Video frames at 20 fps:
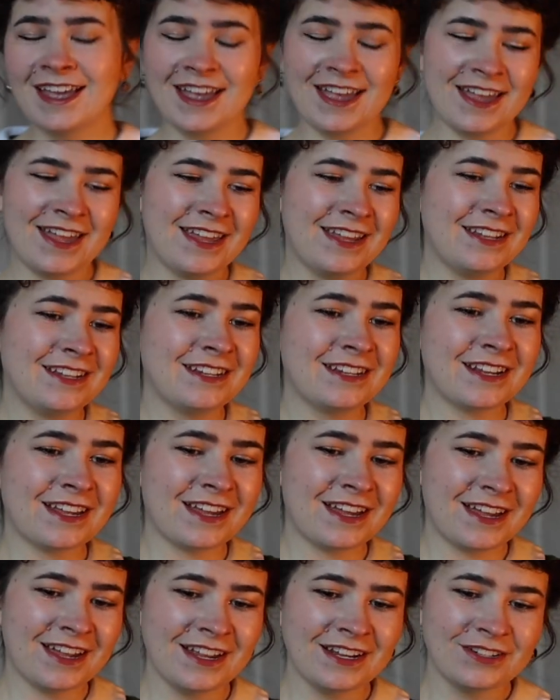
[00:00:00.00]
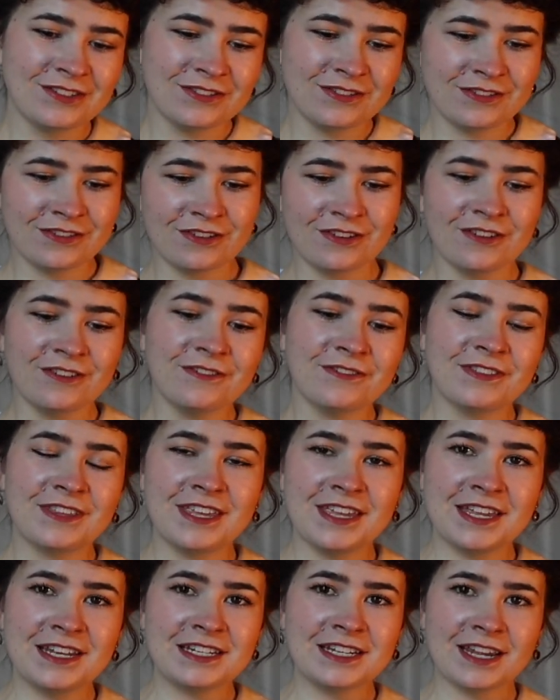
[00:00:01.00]
and I took off
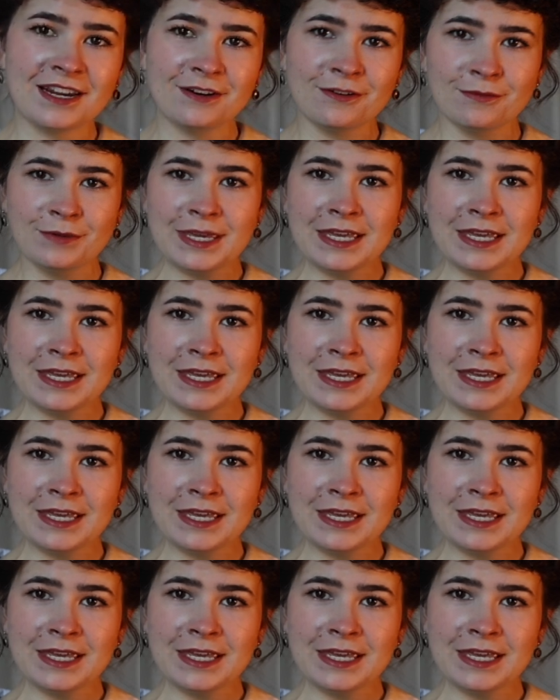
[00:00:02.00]
the entire